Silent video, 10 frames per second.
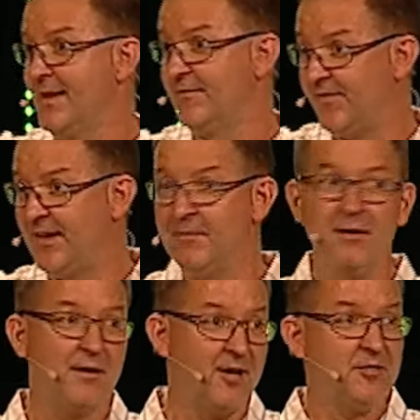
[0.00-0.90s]
and
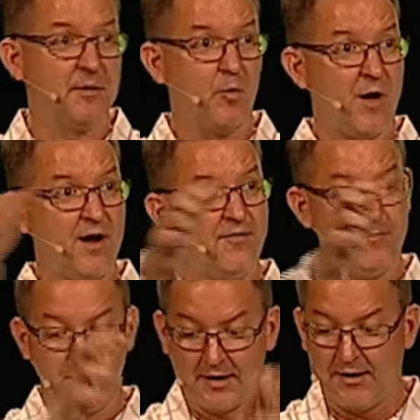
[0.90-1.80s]
female, husband and wife
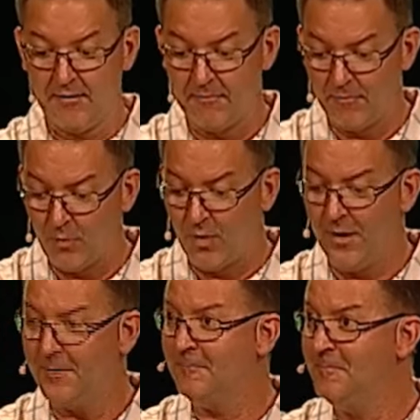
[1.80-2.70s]
become
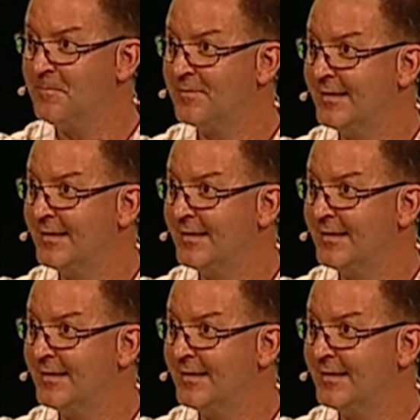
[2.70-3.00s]
one.